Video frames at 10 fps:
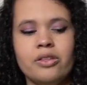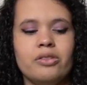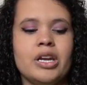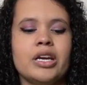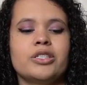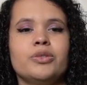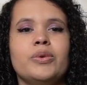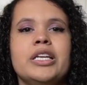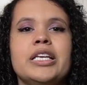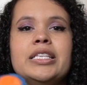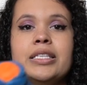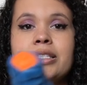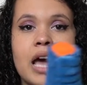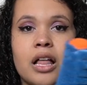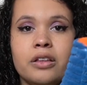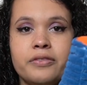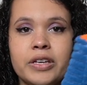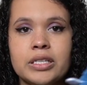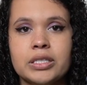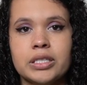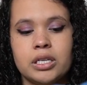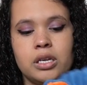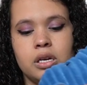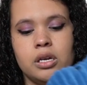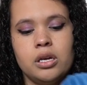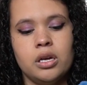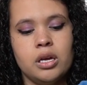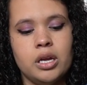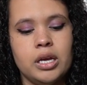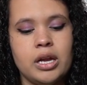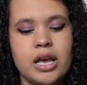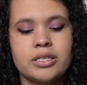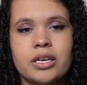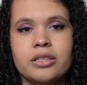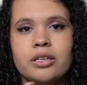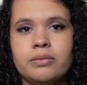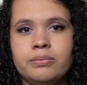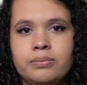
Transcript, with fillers: The next one is this elephant. It has like the